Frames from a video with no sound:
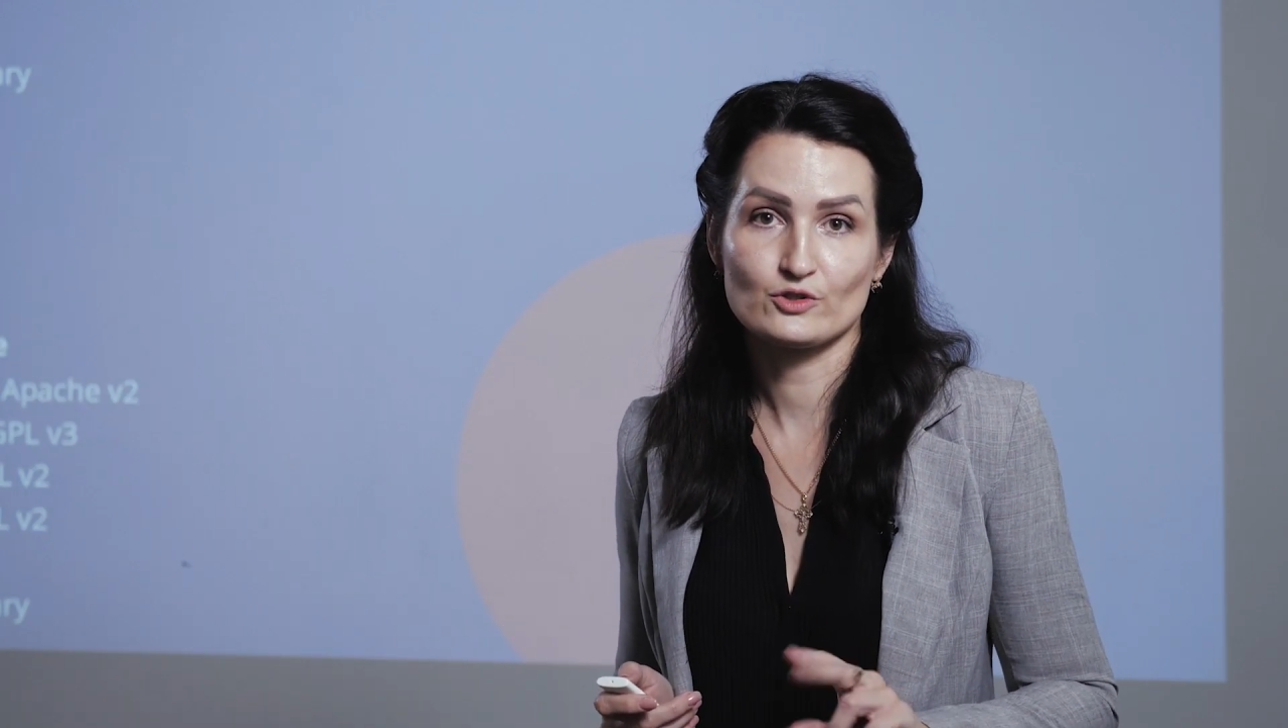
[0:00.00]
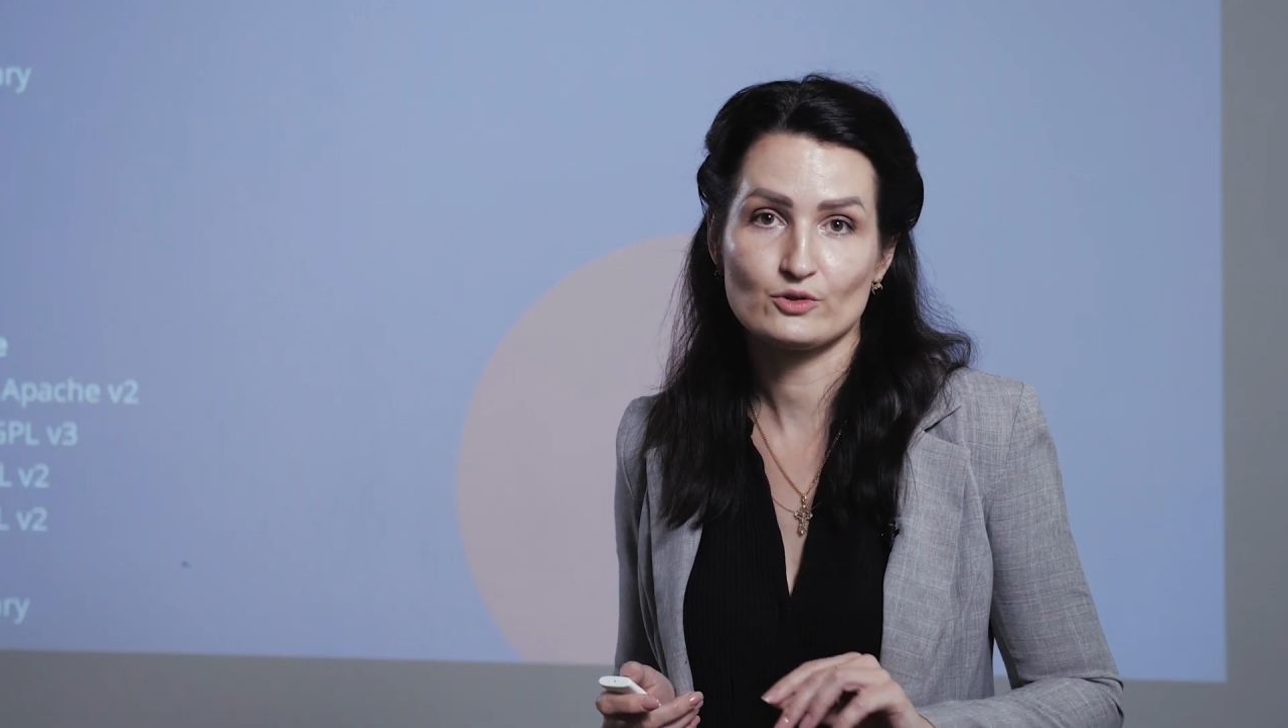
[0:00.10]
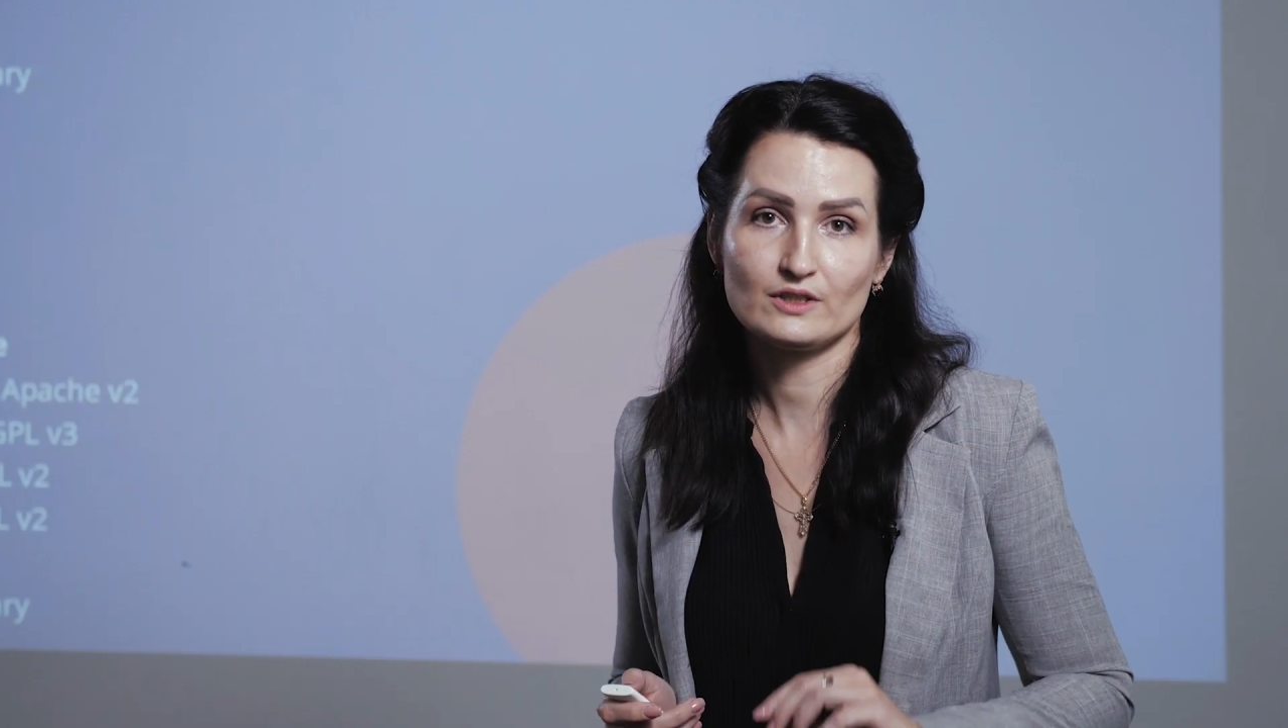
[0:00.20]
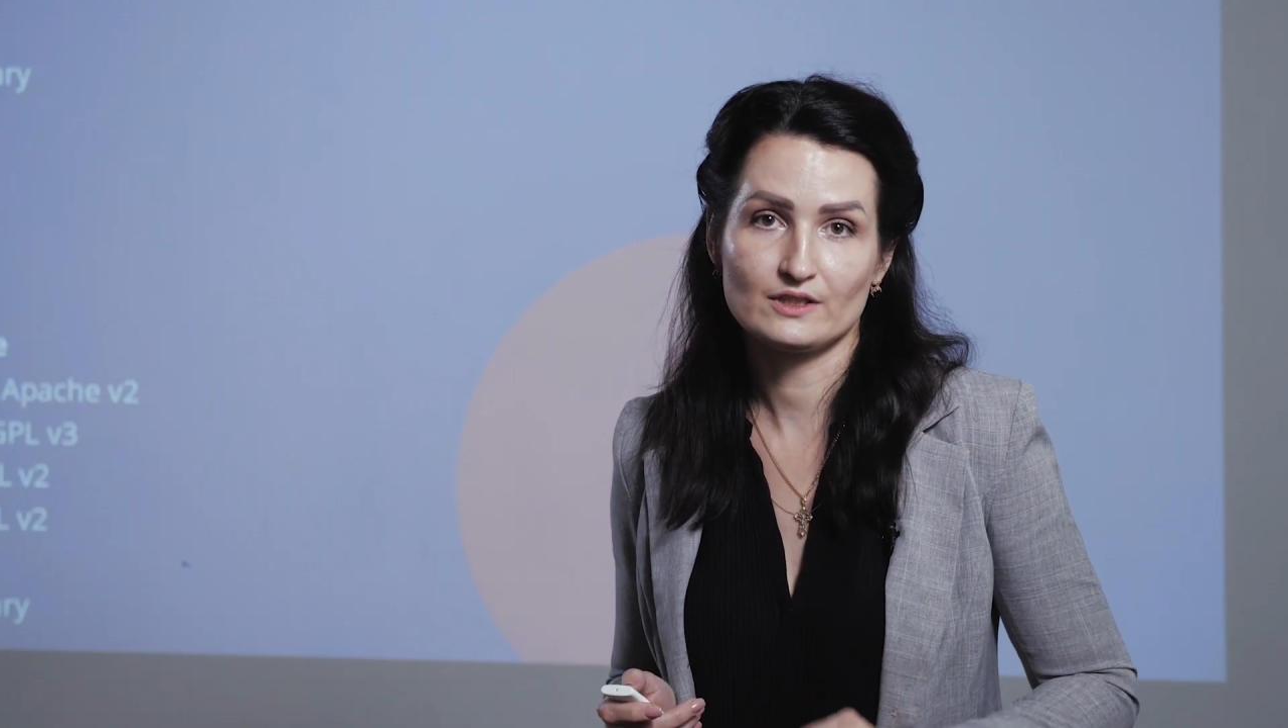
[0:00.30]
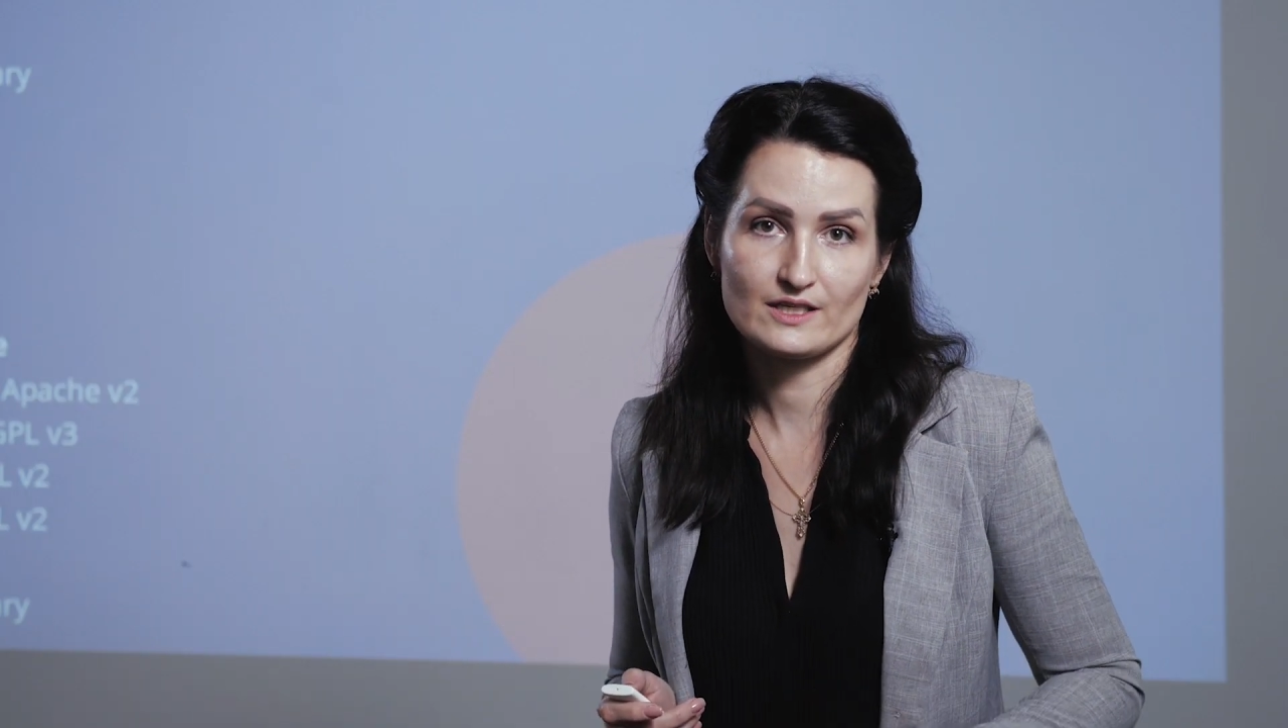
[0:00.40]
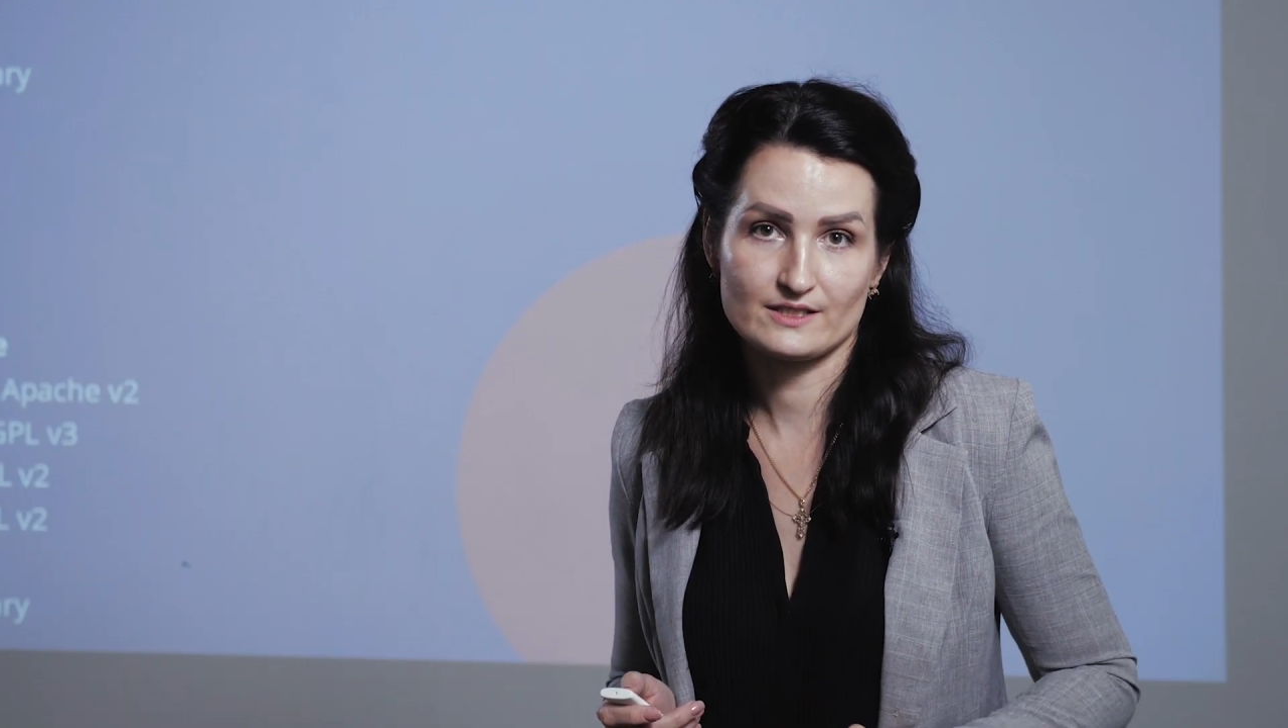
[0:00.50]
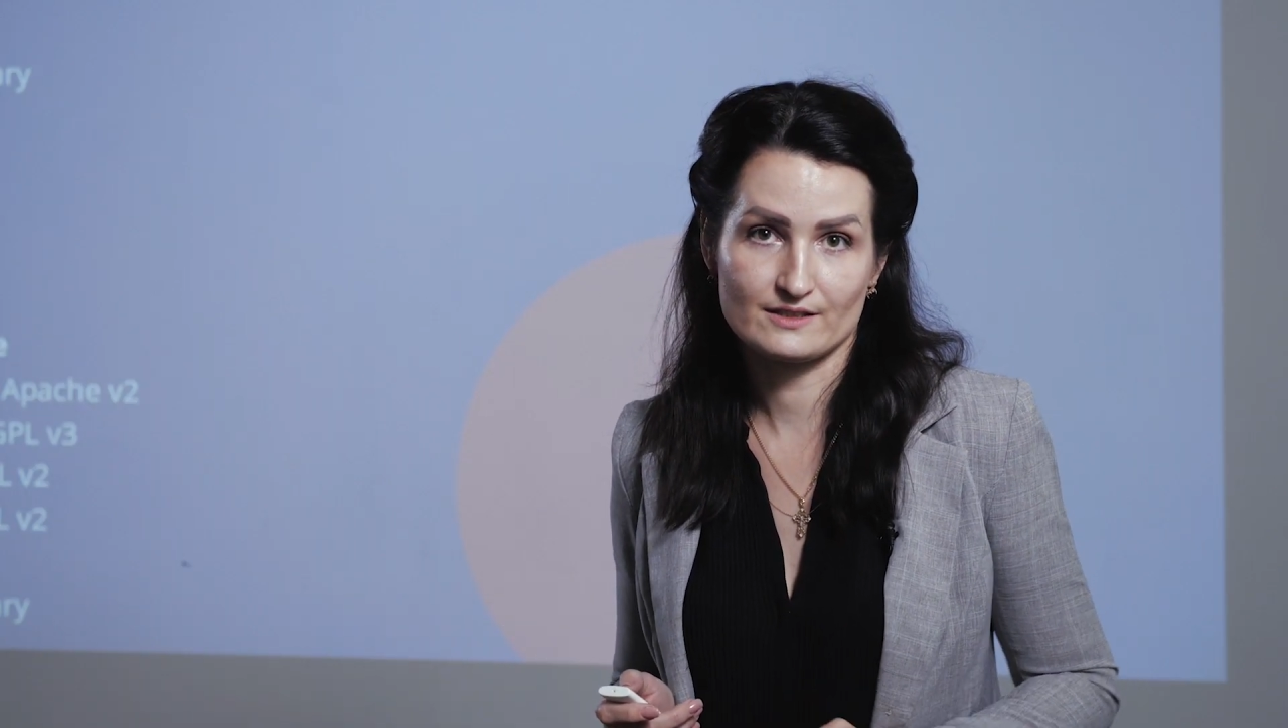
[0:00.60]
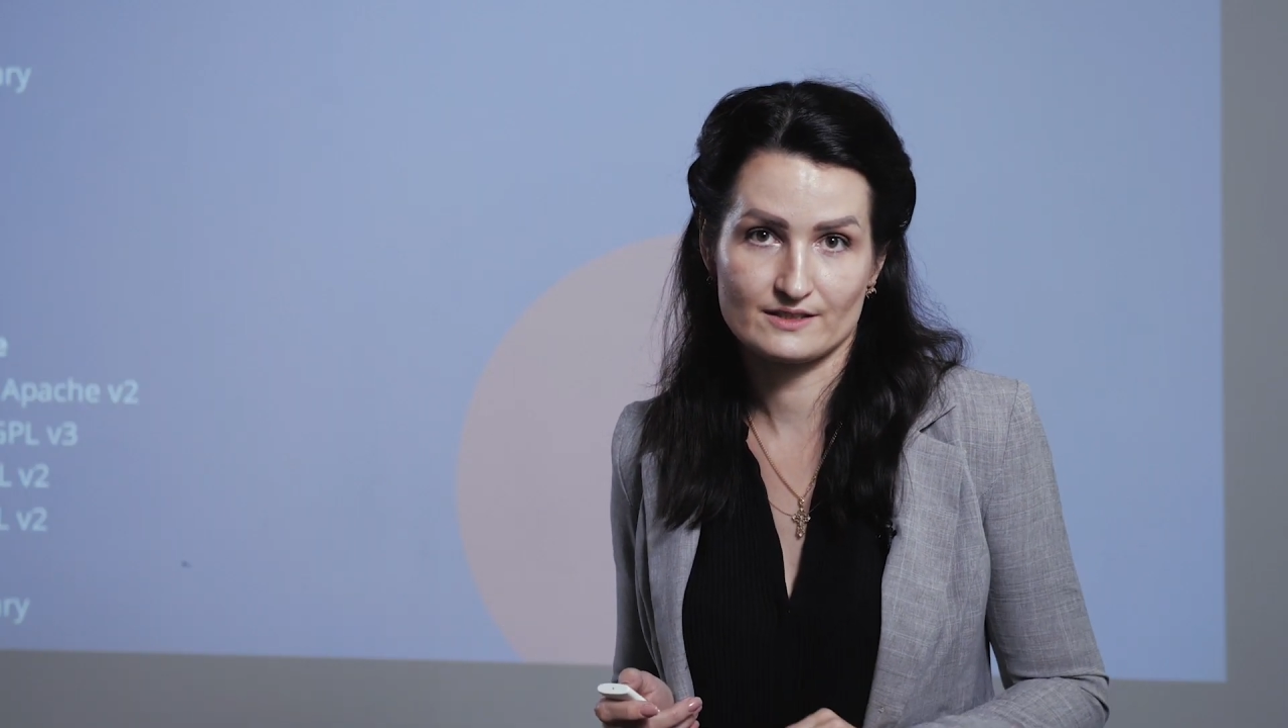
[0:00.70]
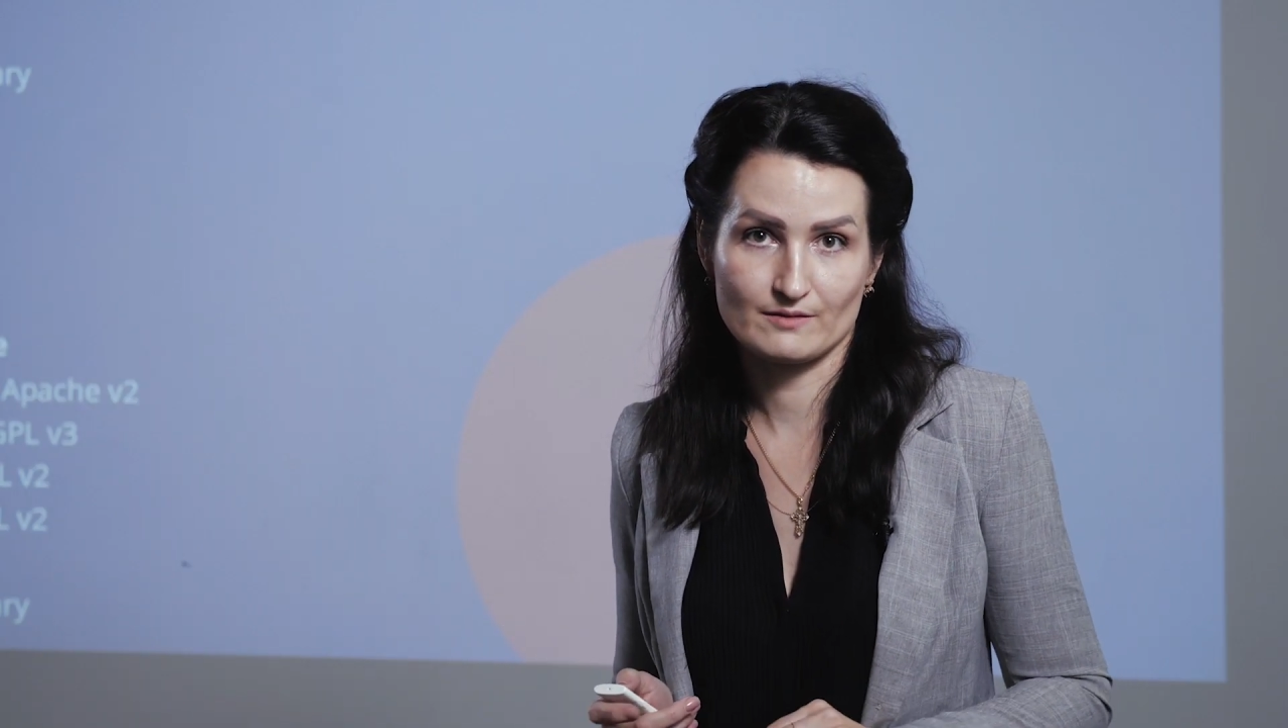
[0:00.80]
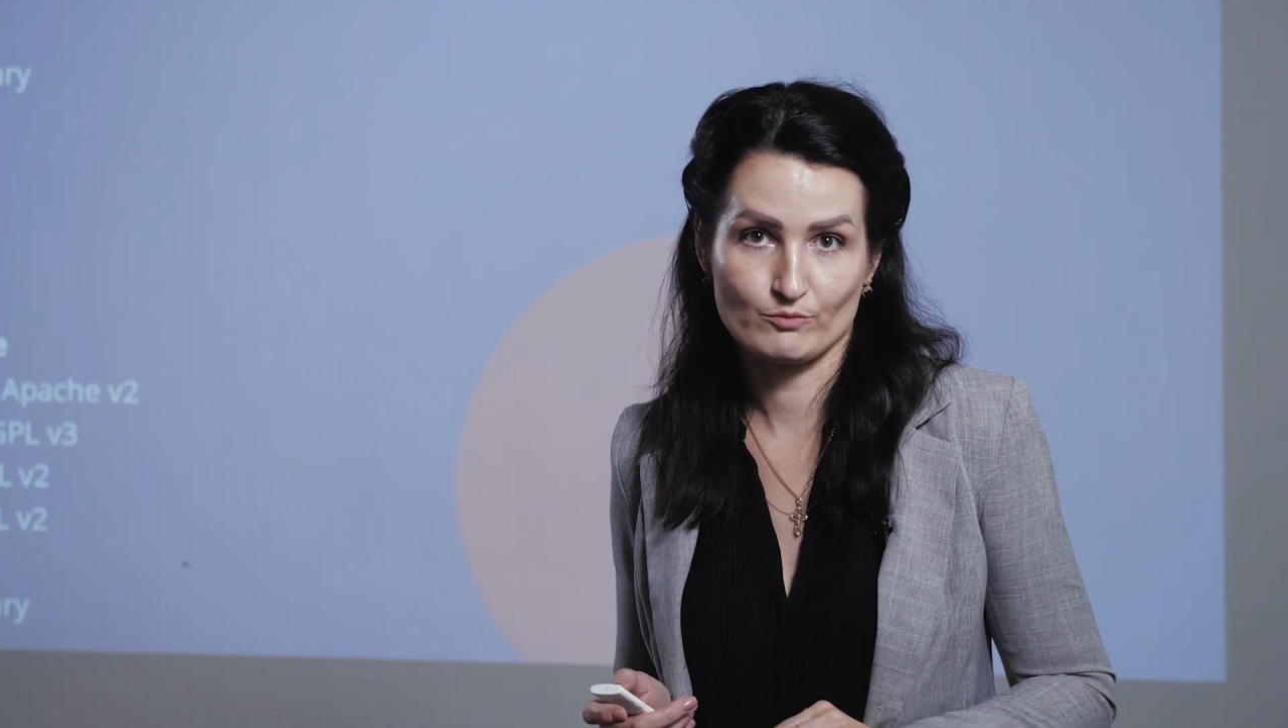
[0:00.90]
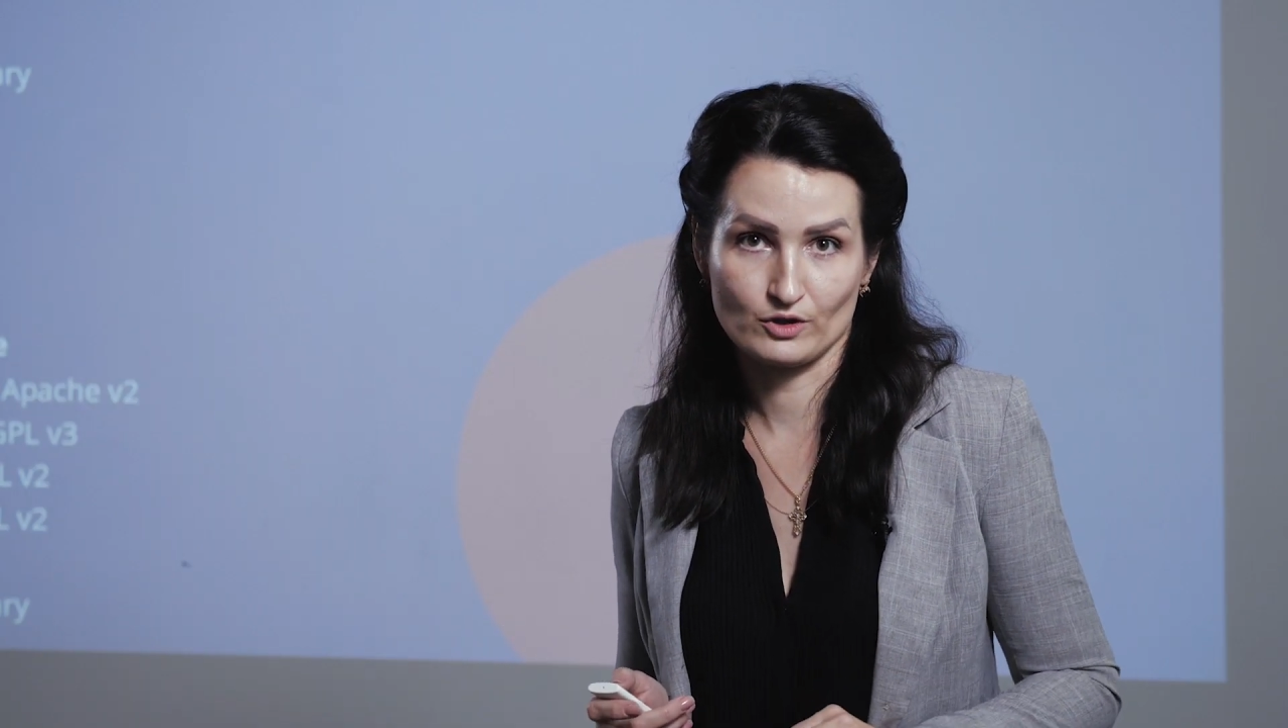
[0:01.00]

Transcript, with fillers: dual licensing